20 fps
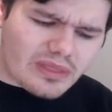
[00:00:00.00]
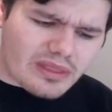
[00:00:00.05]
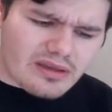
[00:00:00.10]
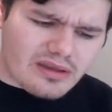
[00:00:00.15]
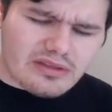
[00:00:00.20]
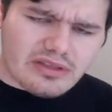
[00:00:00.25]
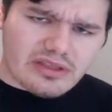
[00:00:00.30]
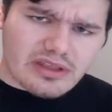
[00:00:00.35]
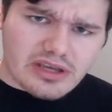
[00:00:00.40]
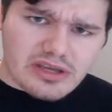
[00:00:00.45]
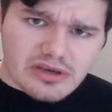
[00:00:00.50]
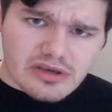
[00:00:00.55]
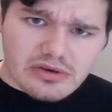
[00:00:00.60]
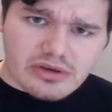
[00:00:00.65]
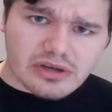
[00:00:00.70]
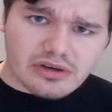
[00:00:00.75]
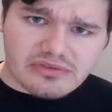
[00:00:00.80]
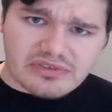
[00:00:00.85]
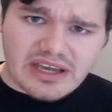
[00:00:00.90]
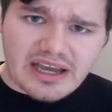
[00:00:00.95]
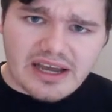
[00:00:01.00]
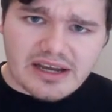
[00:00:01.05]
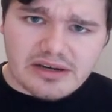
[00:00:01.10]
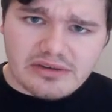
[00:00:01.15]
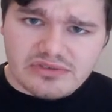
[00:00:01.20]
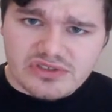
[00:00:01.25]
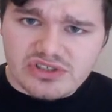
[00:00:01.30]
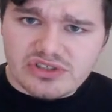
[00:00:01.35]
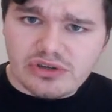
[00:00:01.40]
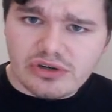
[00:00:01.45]
YouGov kind
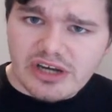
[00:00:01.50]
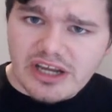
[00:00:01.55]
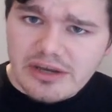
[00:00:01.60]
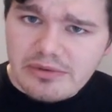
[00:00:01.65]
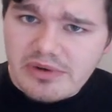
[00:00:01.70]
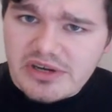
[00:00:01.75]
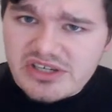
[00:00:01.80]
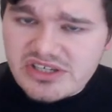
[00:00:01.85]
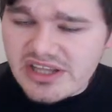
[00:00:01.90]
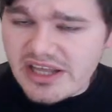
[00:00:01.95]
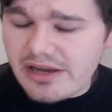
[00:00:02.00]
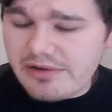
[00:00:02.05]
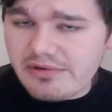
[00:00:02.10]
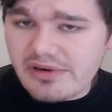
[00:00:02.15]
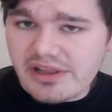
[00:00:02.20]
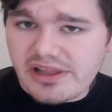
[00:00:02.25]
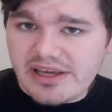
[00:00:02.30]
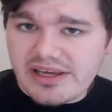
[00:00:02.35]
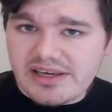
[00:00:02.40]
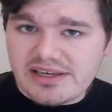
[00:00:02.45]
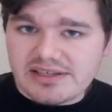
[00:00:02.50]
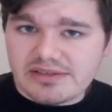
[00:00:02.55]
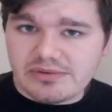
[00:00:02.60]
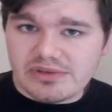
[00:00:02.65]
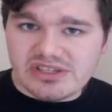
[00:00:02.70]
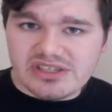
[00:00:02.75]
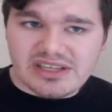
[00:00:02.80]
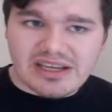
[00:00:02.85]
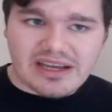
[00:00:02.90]
of study which they released, which said,